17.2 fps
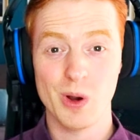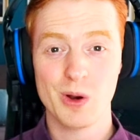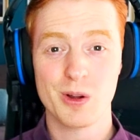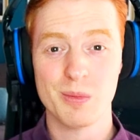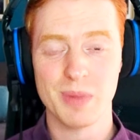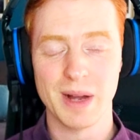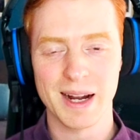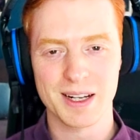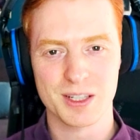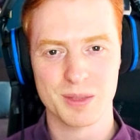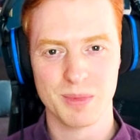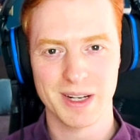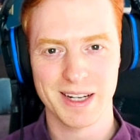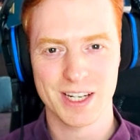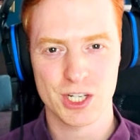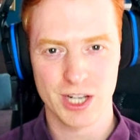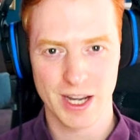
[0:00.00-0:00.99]
Welcome back to
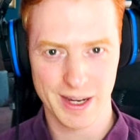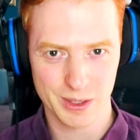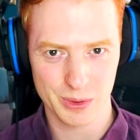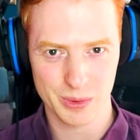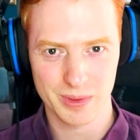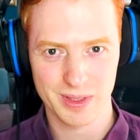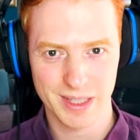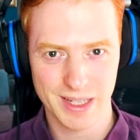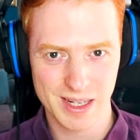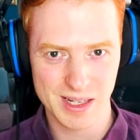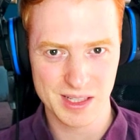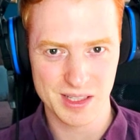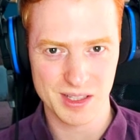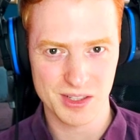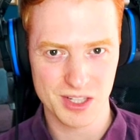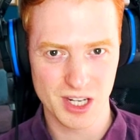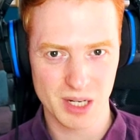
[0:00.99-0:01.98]
my channel,
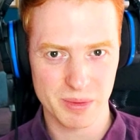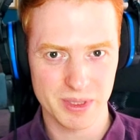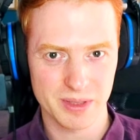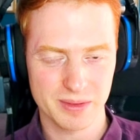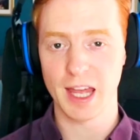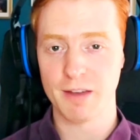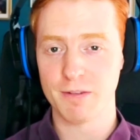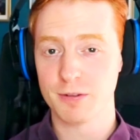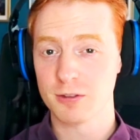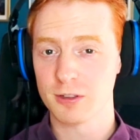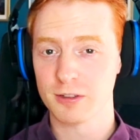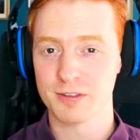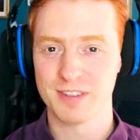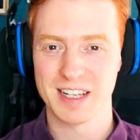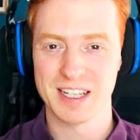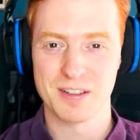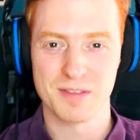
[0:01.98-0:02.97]
ladies and gentlemen. If you're a
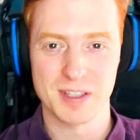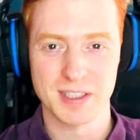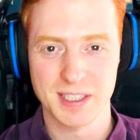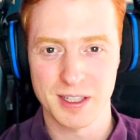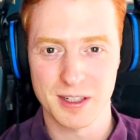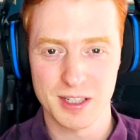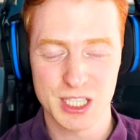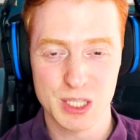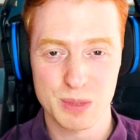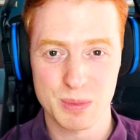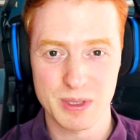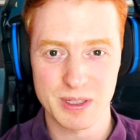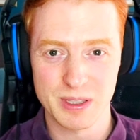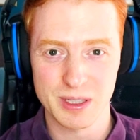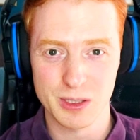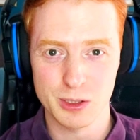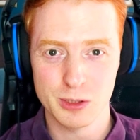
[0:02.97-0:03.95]
fan of the Dark
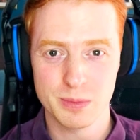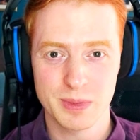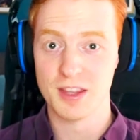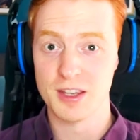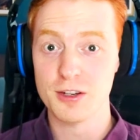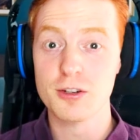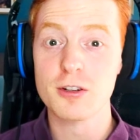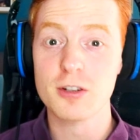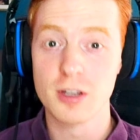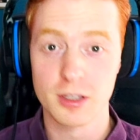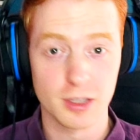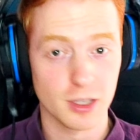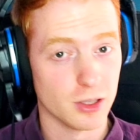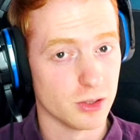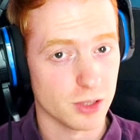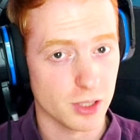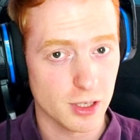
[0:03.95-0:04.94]
Spirit loop, then you're
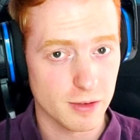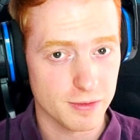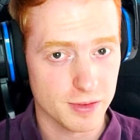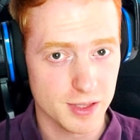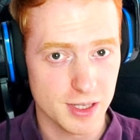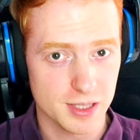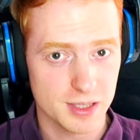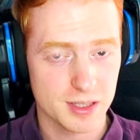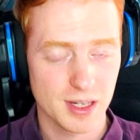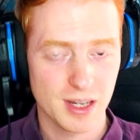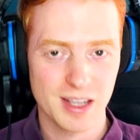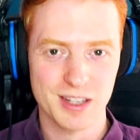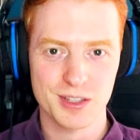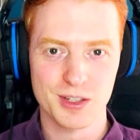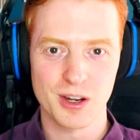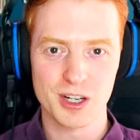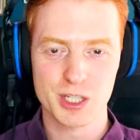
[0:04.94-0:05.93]
gonna love this.
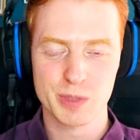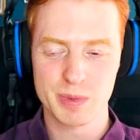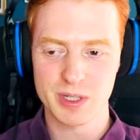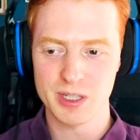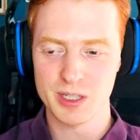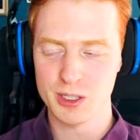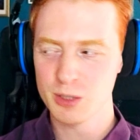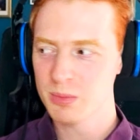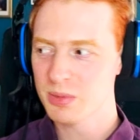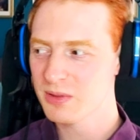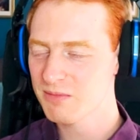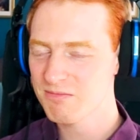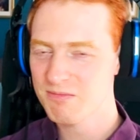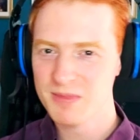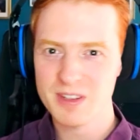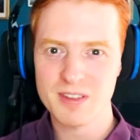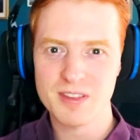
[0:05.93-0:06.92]
Dark Spirit loop,
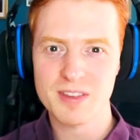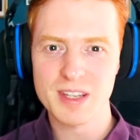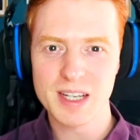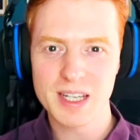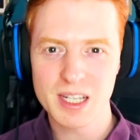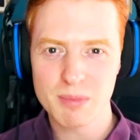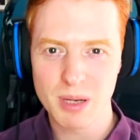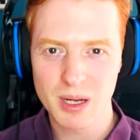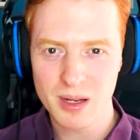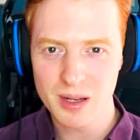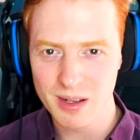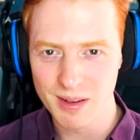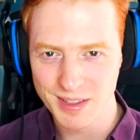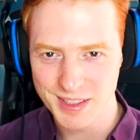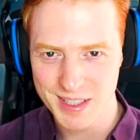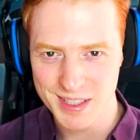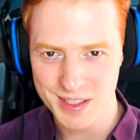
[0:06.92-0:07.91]
thing of the
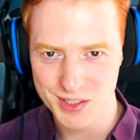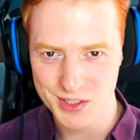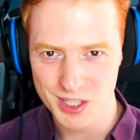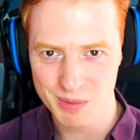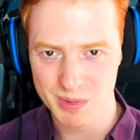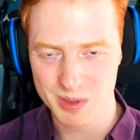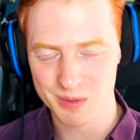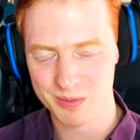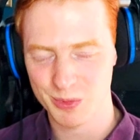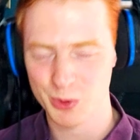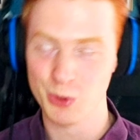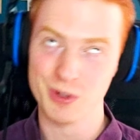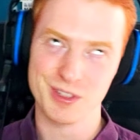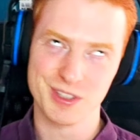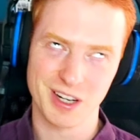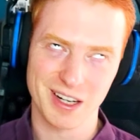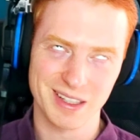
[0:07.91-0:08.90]
past, ladies and gentlemen. Well,
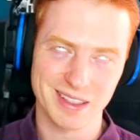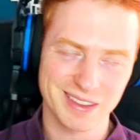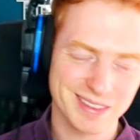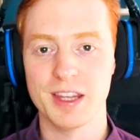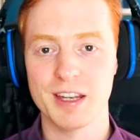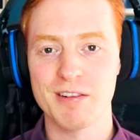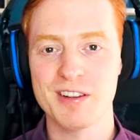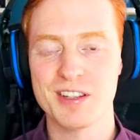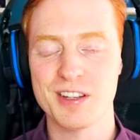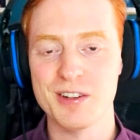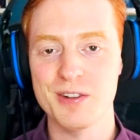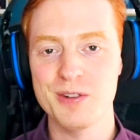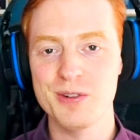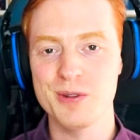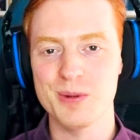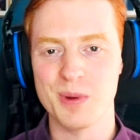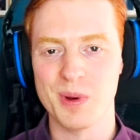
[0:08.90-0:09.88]
not entirely. There is a
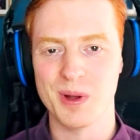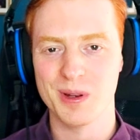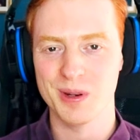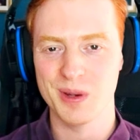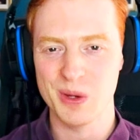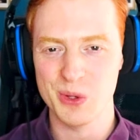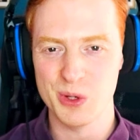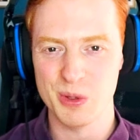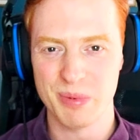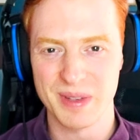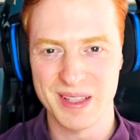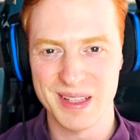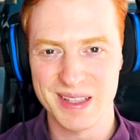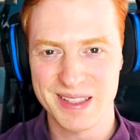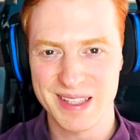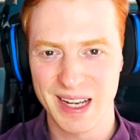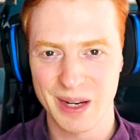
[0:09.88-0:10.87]
new loop
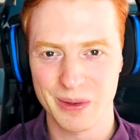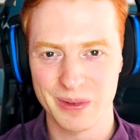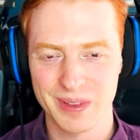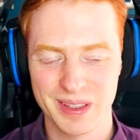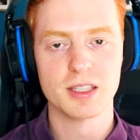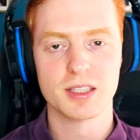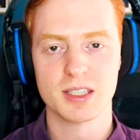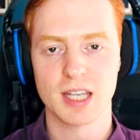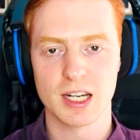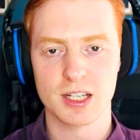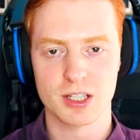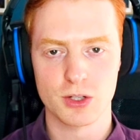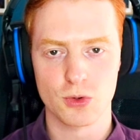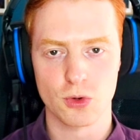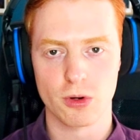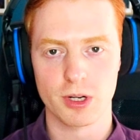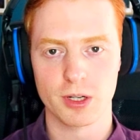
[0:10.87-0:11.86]
in town. This is
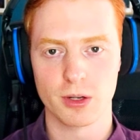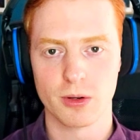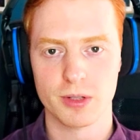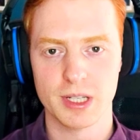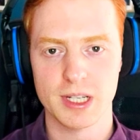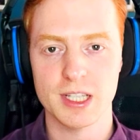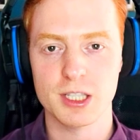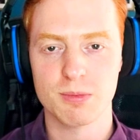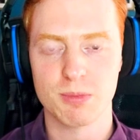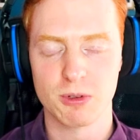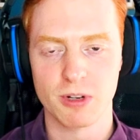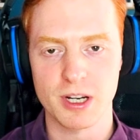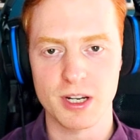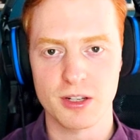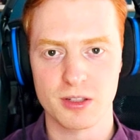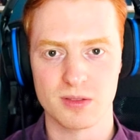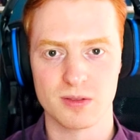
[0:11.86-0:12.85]
actually drawing on
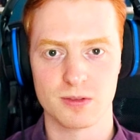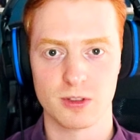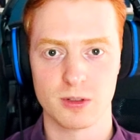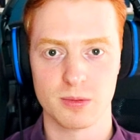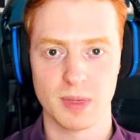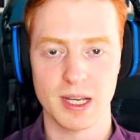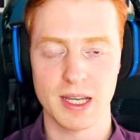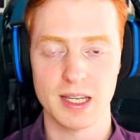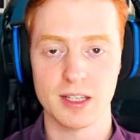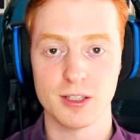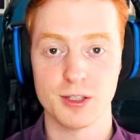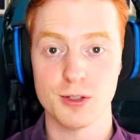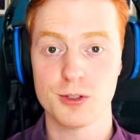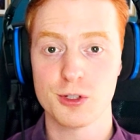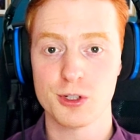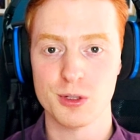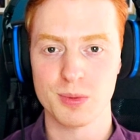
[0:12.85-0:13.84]
inspiration from a
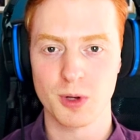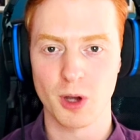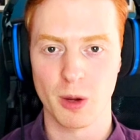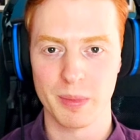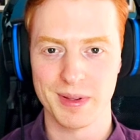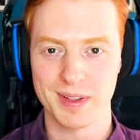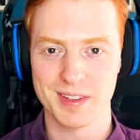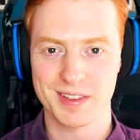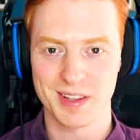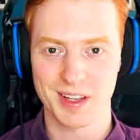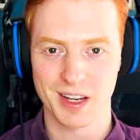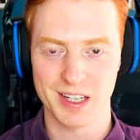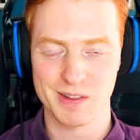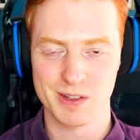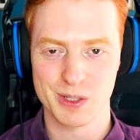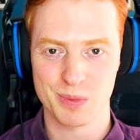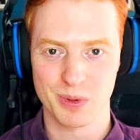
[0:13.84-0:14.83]
YouTube comment that
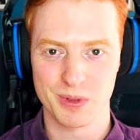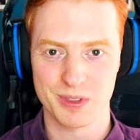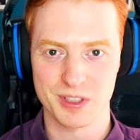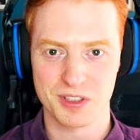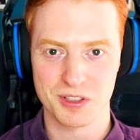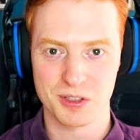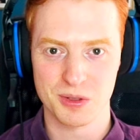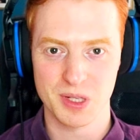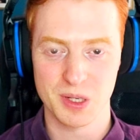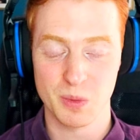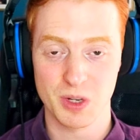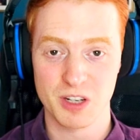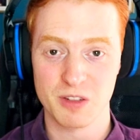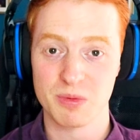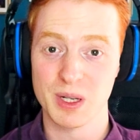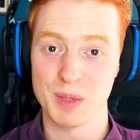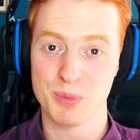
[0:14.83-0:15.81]
I responded to in
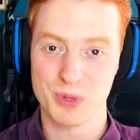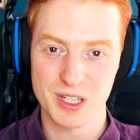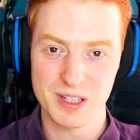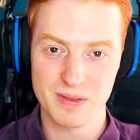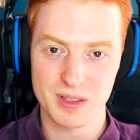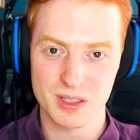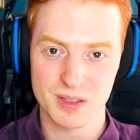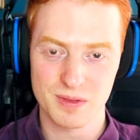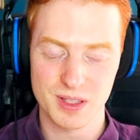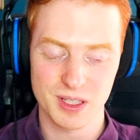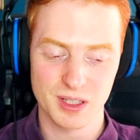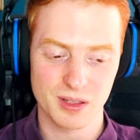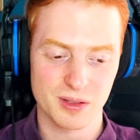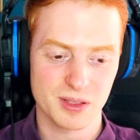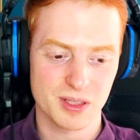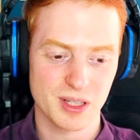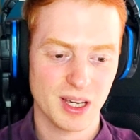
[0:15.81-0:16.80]
one of my previous
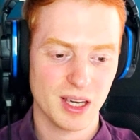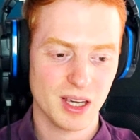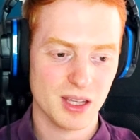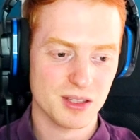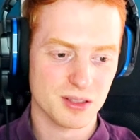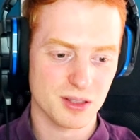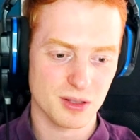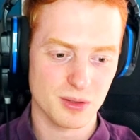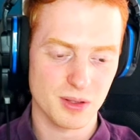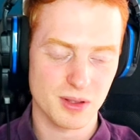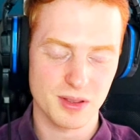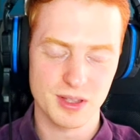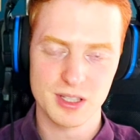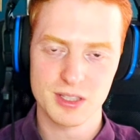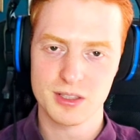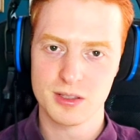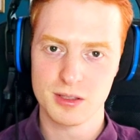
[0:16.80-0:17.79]
videos. So
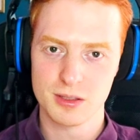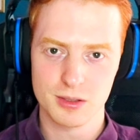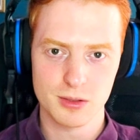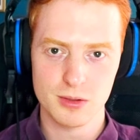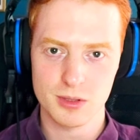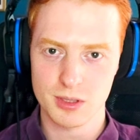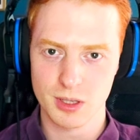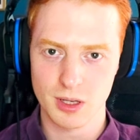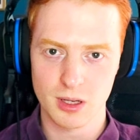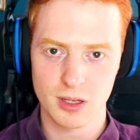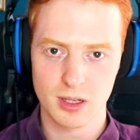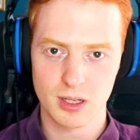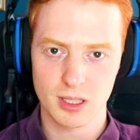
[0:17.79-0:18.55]
this user